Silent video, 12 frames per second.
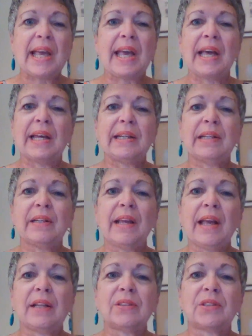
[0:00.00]

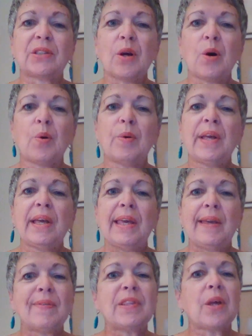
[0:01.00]
and so
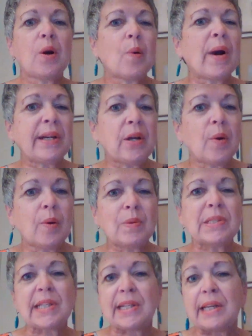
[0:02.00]
even though I know it
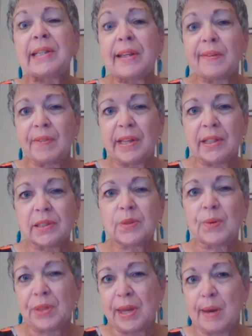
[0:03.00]
was an inconvenience
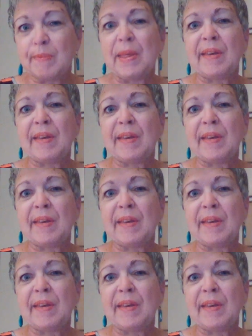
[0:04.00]
for them,